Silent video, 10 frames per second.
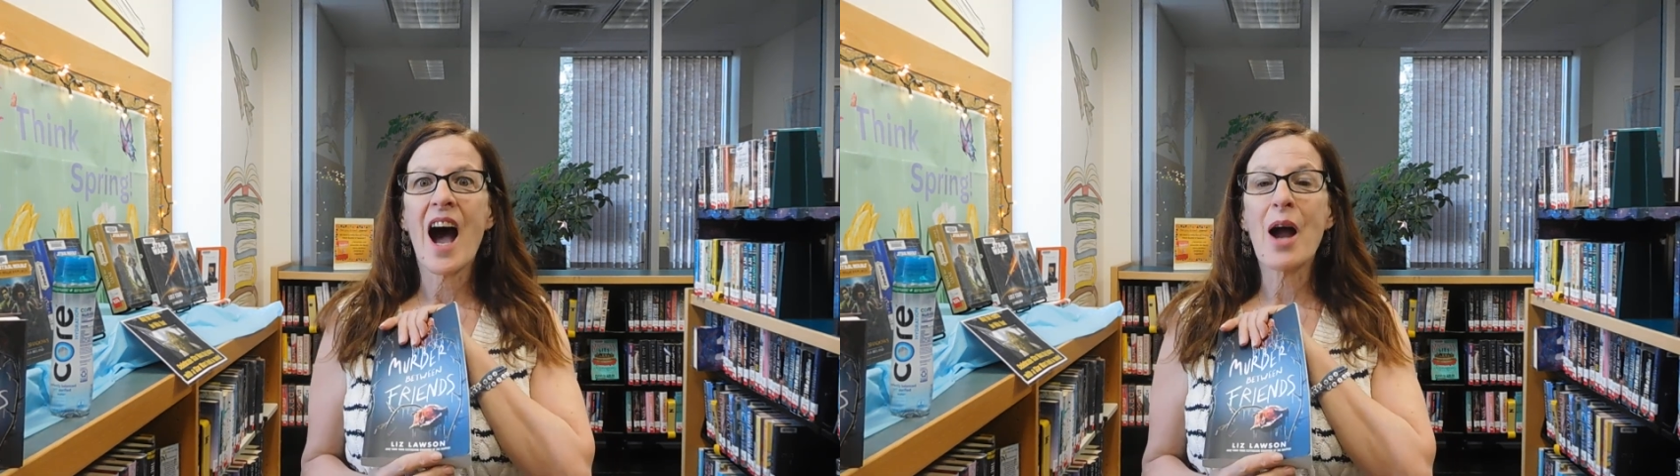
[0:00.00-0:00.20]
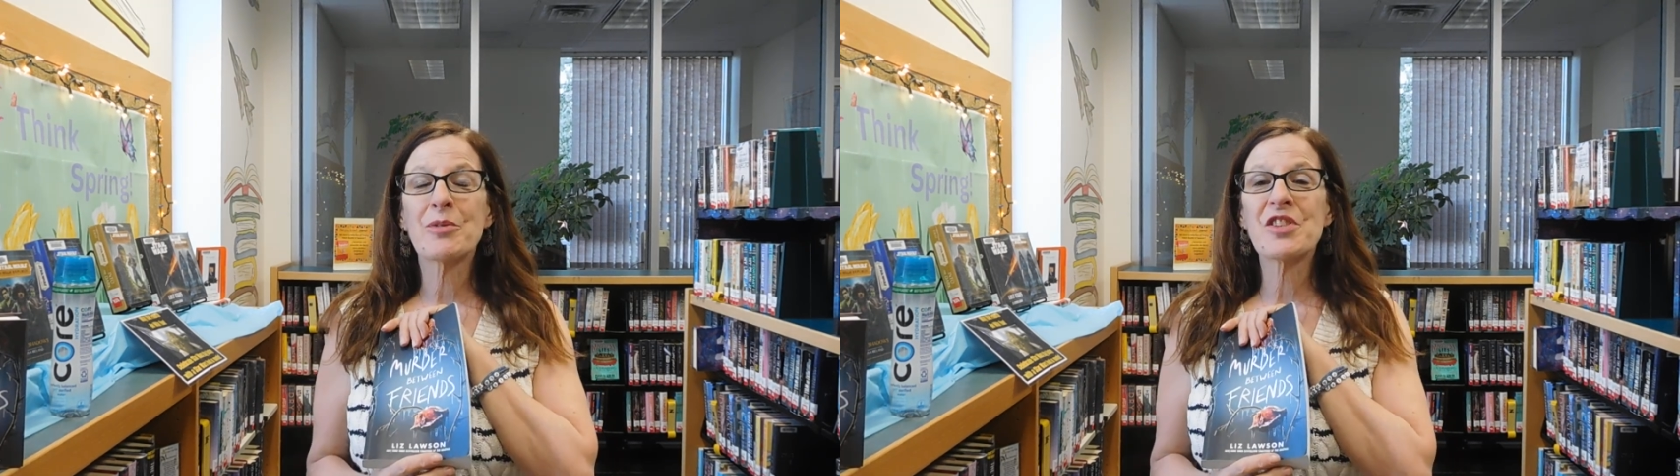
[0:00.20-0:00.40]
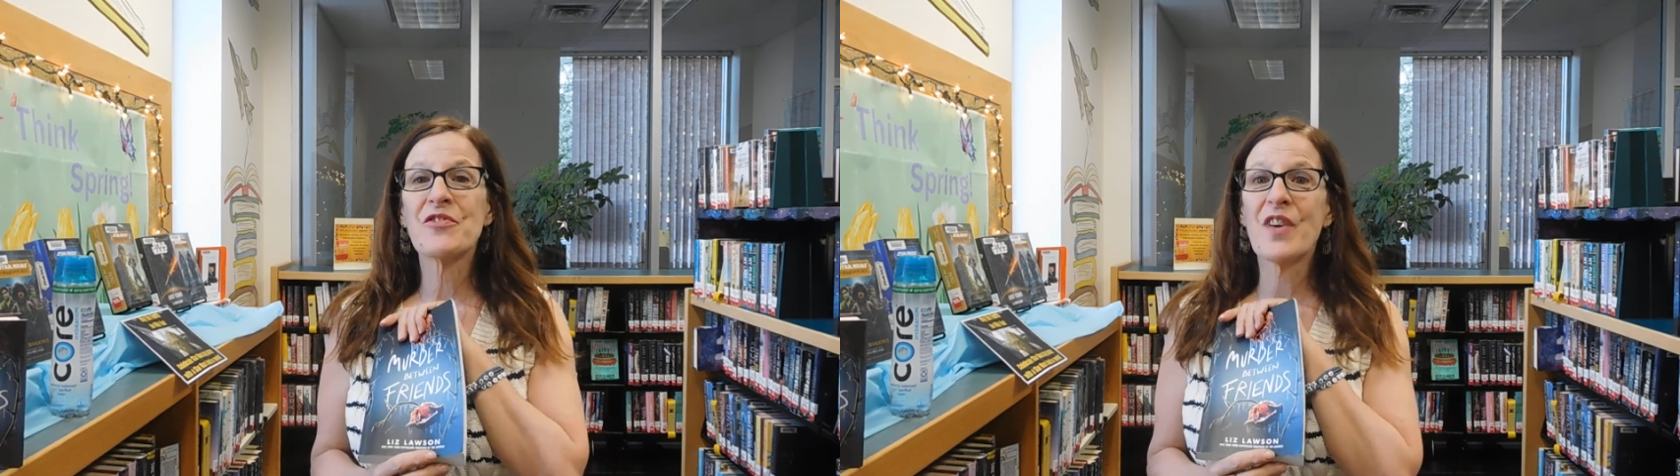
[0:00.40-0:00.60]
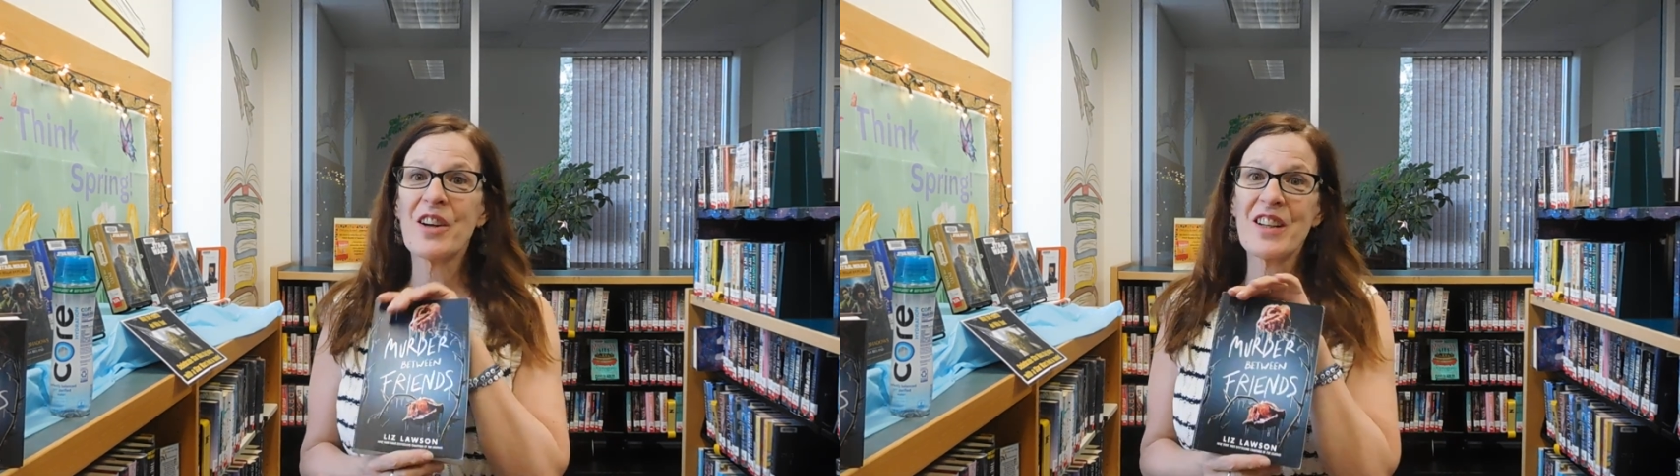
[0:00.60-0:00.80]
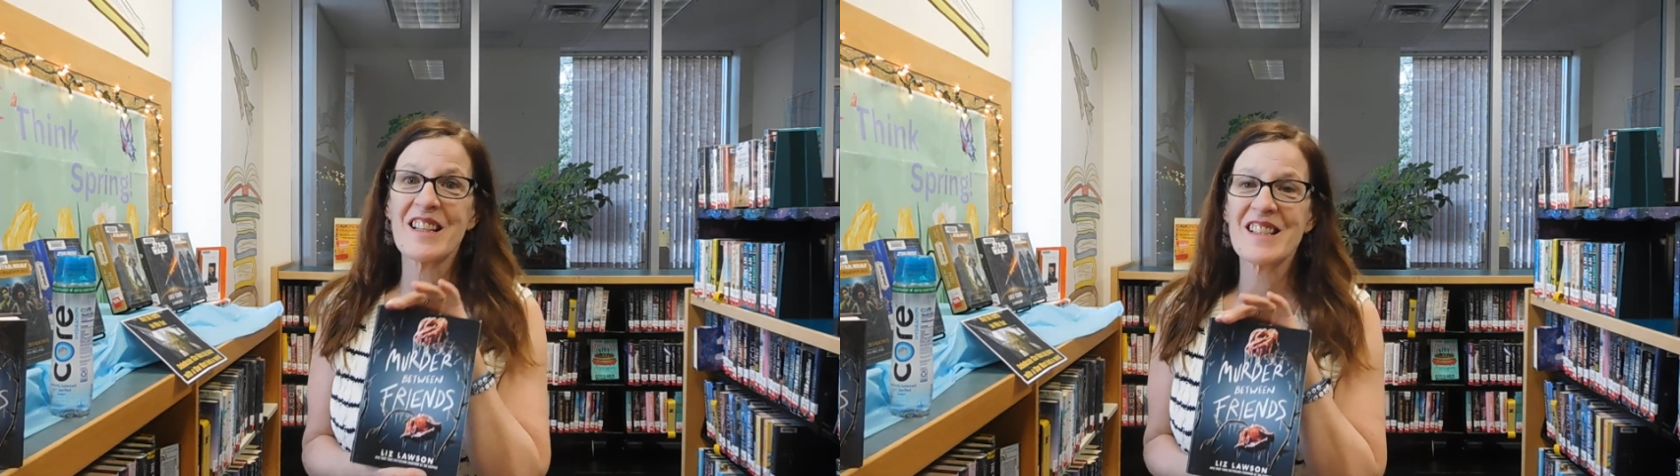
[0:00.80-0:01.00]
I was
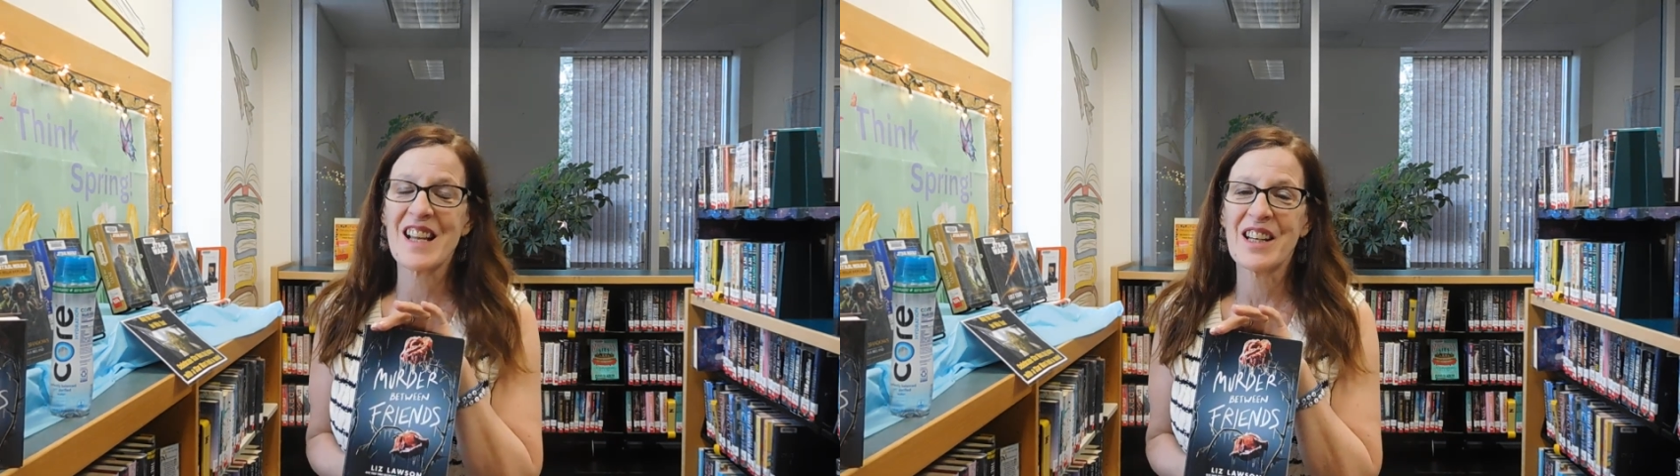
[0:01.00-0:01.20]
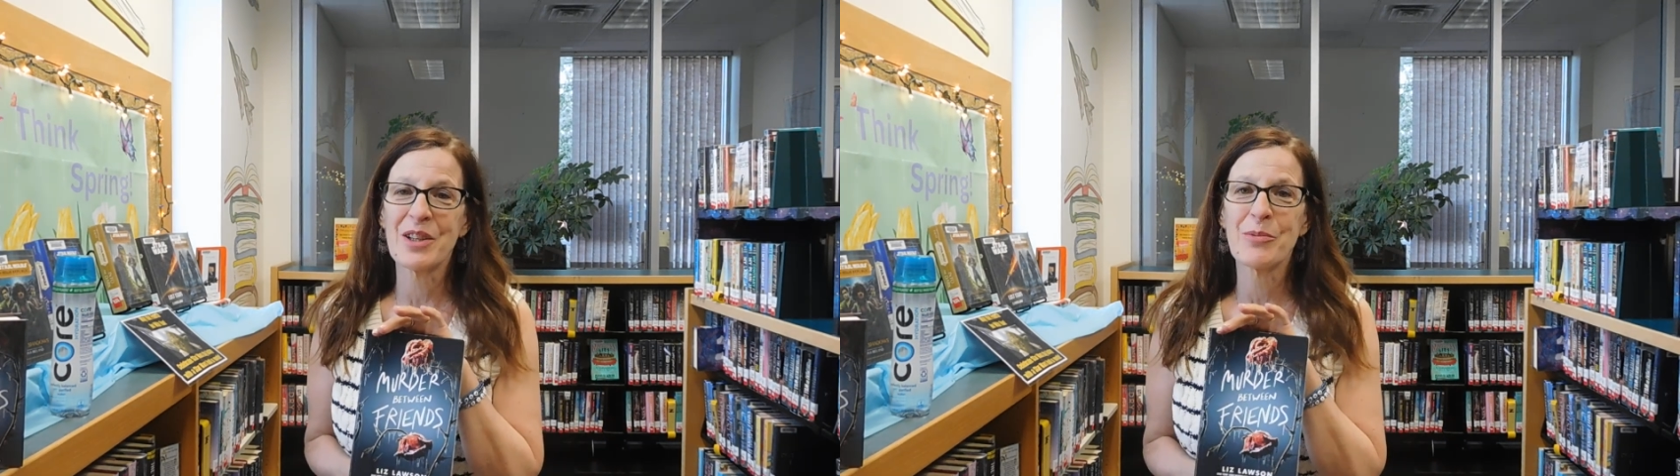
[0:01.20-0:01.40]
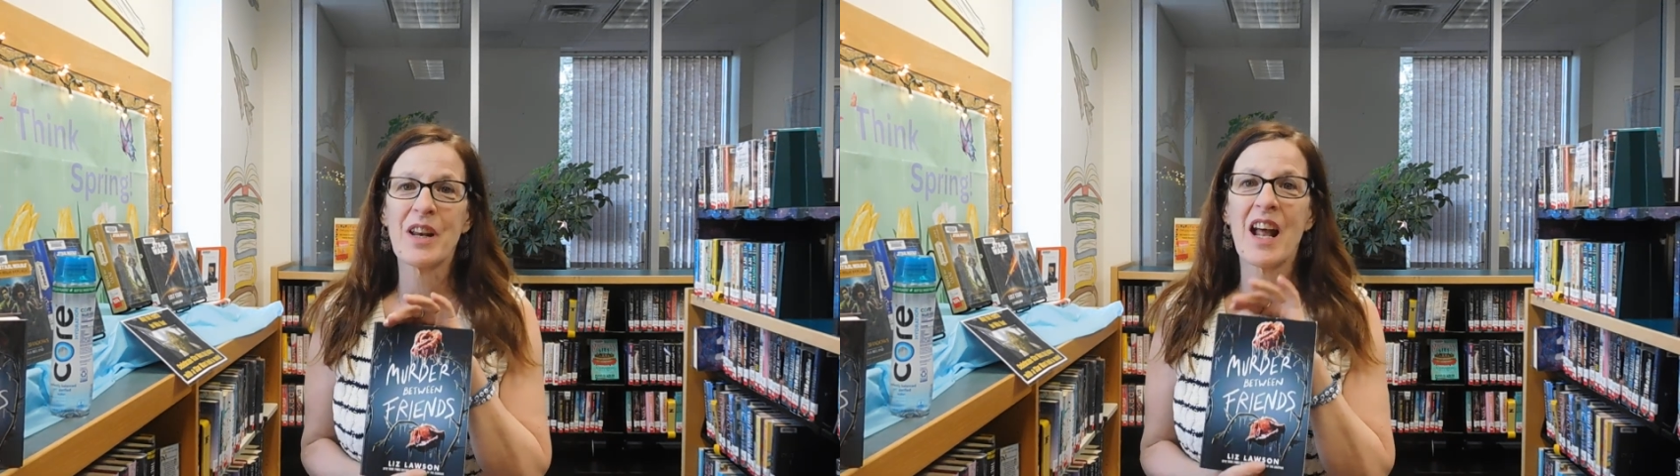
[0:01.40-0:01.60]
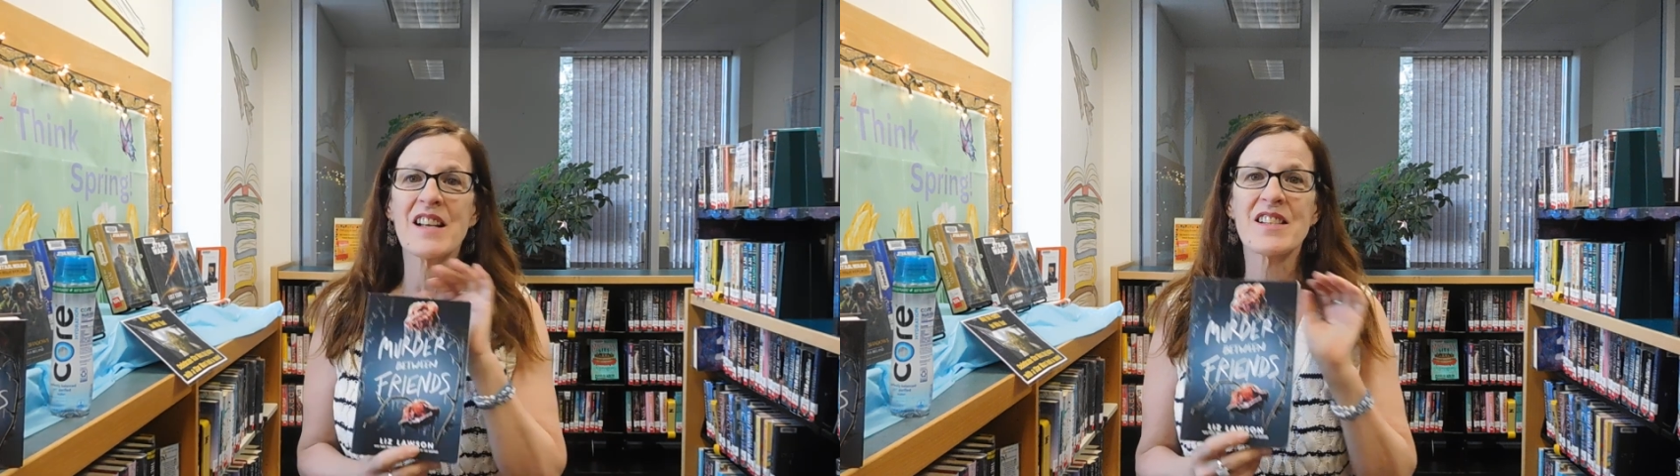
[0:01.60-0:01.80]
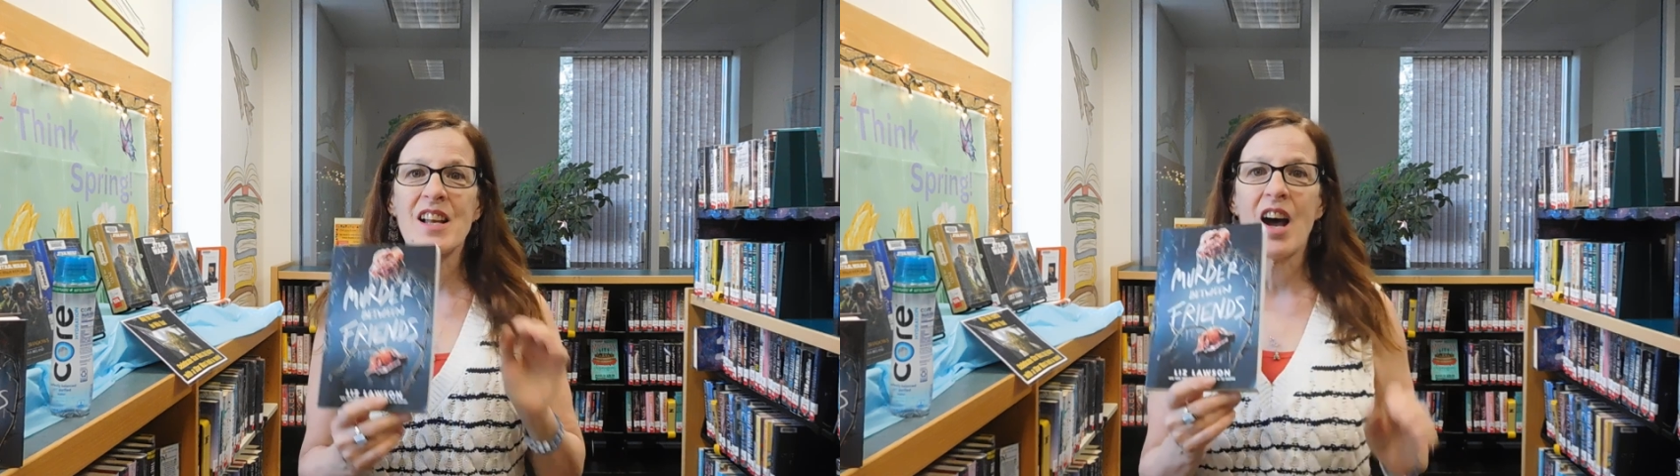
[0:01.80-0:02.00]
very excited when I
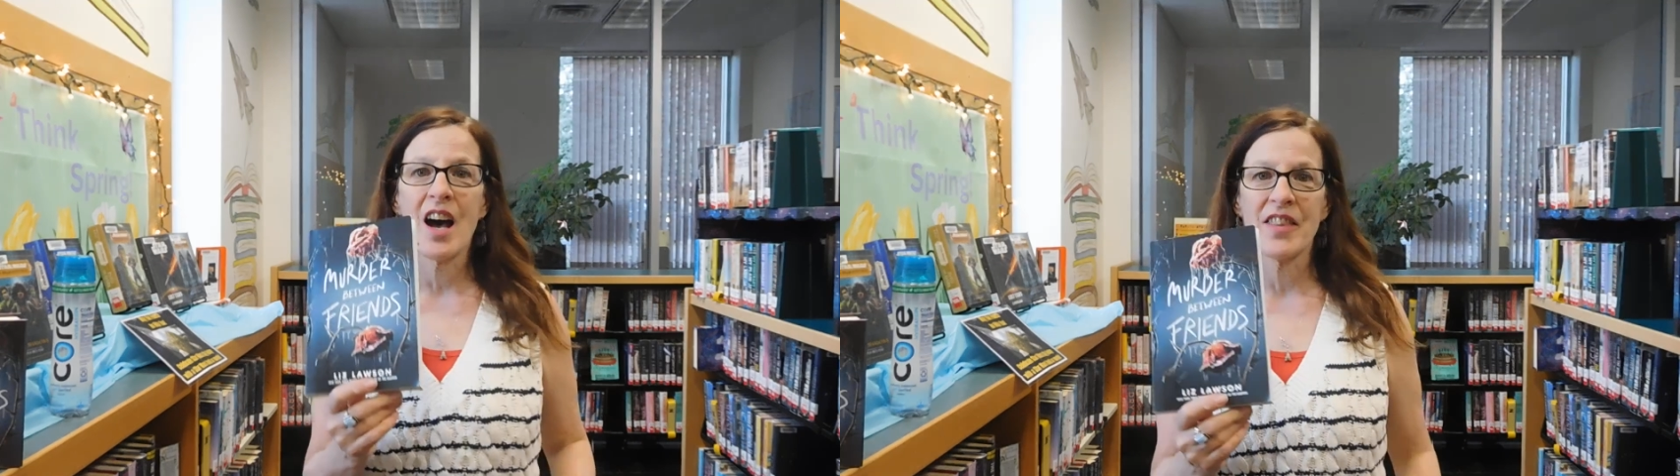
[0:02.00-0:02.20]
saw